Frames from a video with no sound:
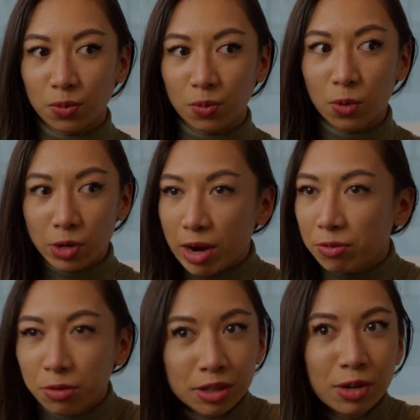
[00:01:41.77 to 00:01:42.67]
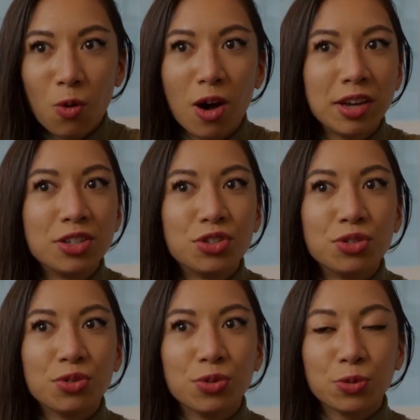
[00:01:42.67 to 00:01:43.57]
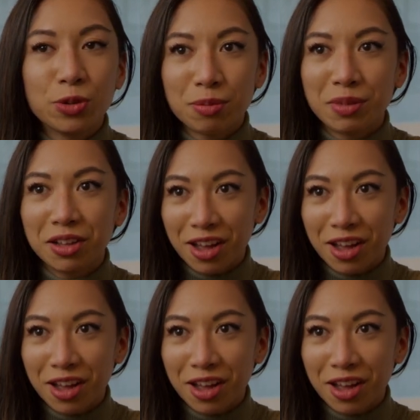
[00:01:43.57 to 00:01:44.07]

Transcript: what do I really want to do with my